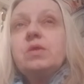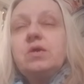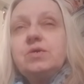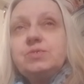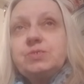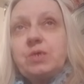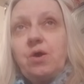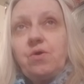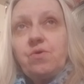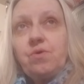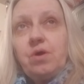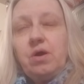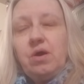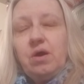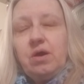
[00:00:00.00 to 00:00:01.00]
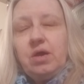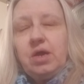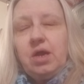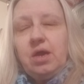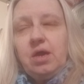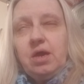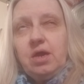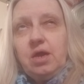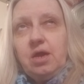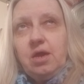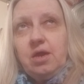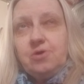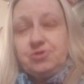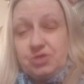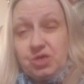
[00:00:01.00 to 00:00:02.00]
So
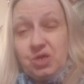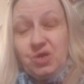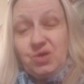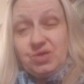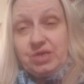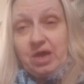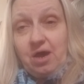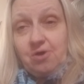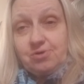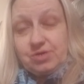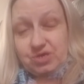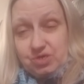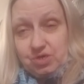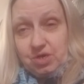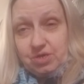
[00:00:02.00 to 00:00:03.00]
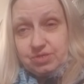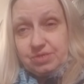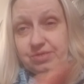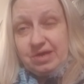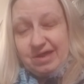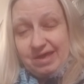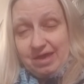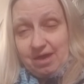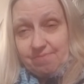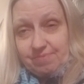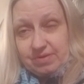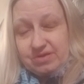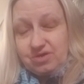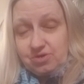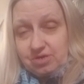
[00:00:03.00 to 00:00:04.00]
it turned out good that that
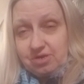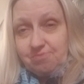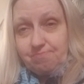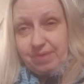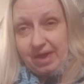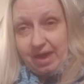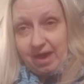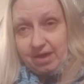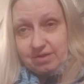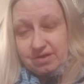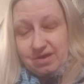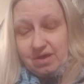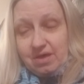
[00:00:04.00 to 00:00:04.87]
happened, good and bad